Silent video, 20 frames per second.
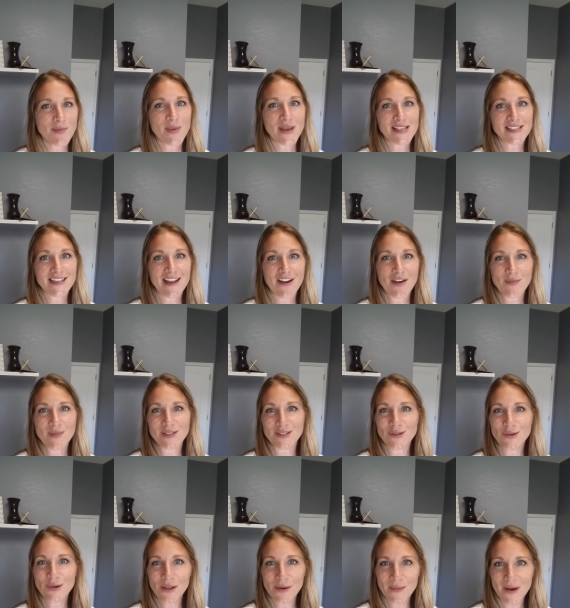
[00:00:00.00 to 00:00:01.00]
based out of
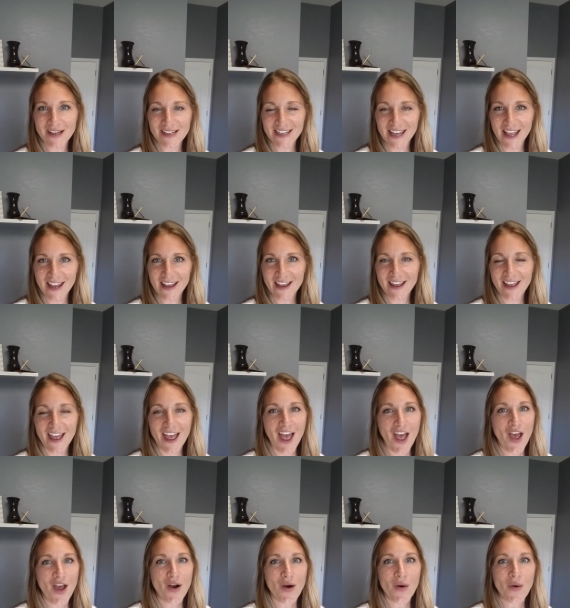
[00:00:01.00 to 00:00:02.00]
Missoula, Montana,
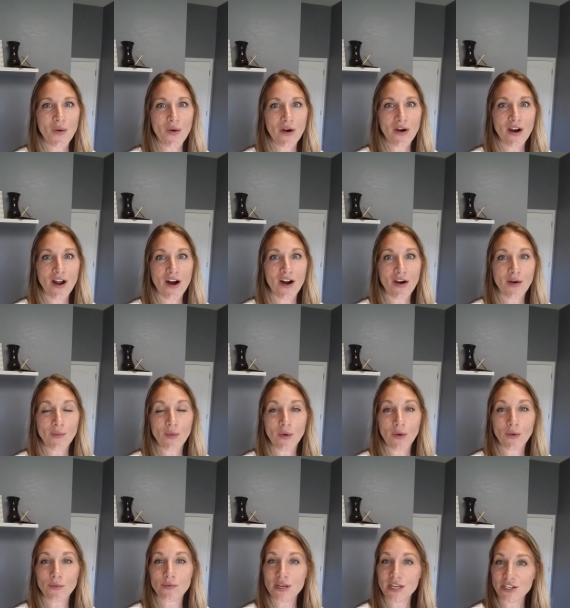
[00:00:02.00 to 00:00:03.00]
or our
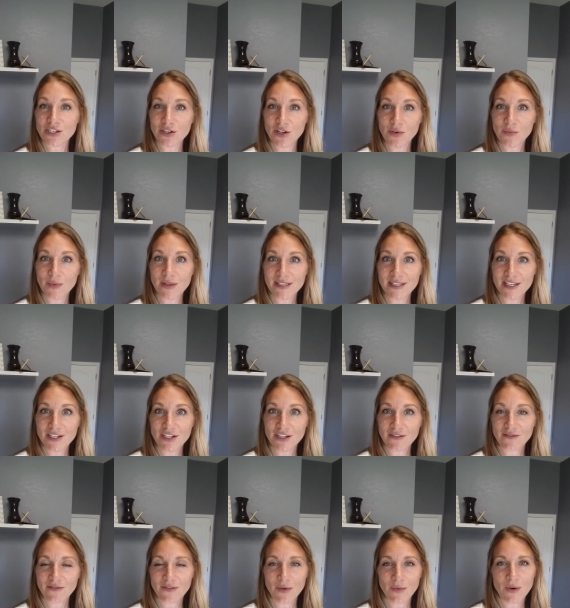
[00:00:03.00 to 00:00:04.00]
more regional
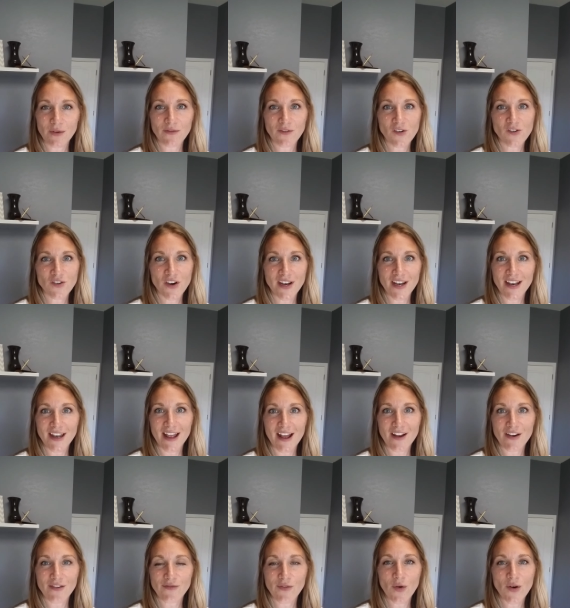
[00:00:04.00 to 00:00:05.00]
position for refrigerated
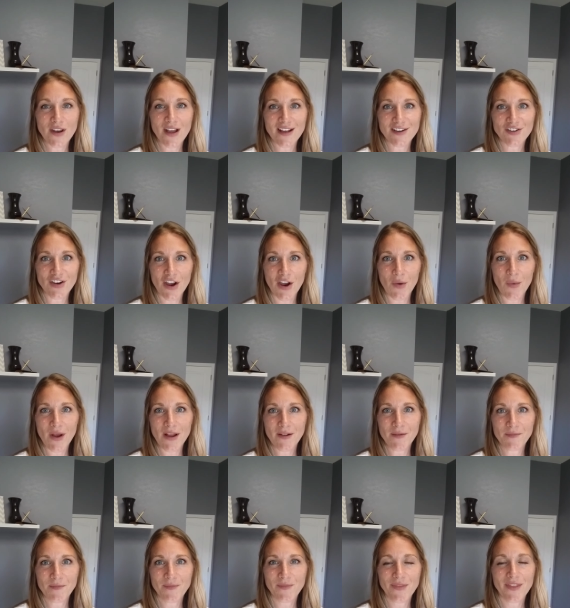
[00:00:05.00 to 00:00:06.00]
out of Fort Dodge, Iowa,
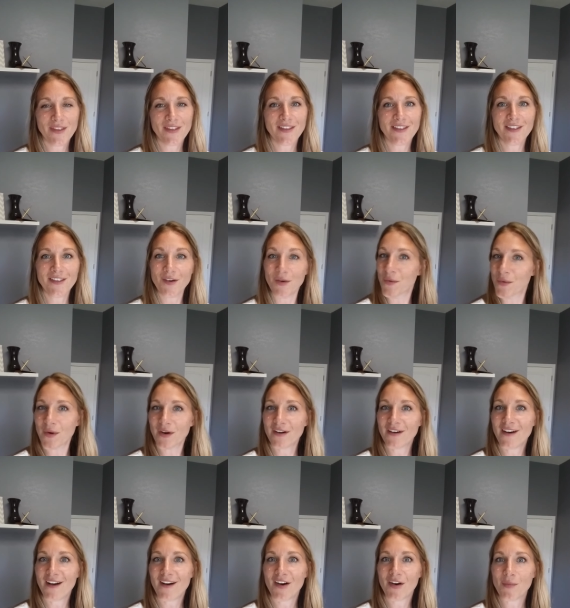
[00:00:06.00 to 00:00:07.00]

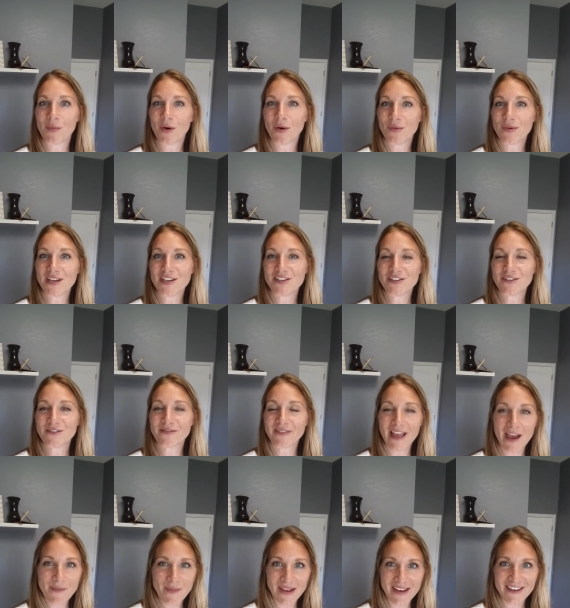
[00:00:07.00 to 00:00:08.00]
or our more regional
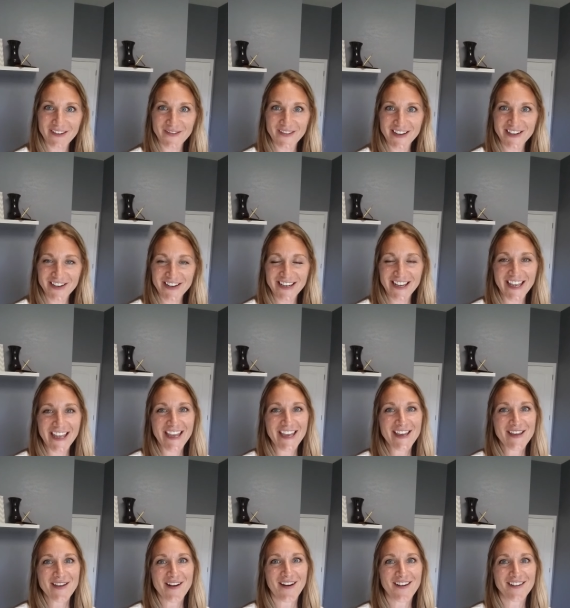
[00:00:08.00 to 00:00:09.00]
flatbed division,
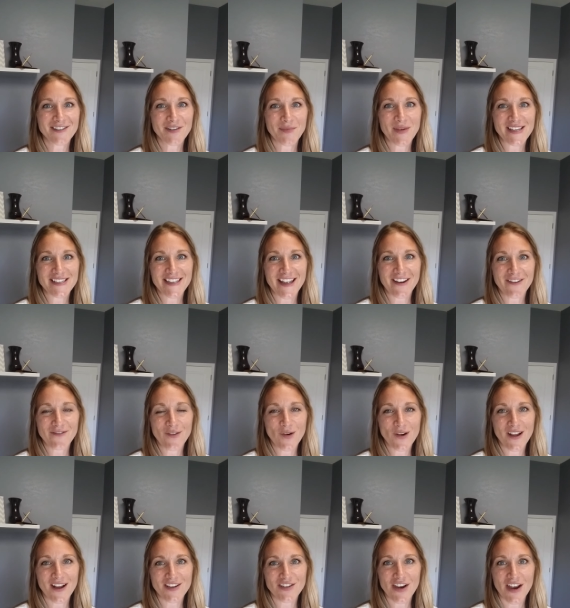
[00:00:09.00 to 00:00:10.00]
also based out of
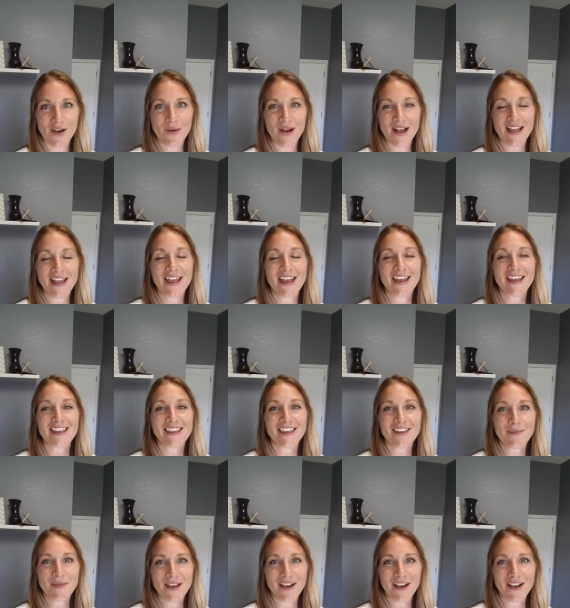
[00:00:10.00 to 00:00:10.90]
Fort Dodge, Iowa, give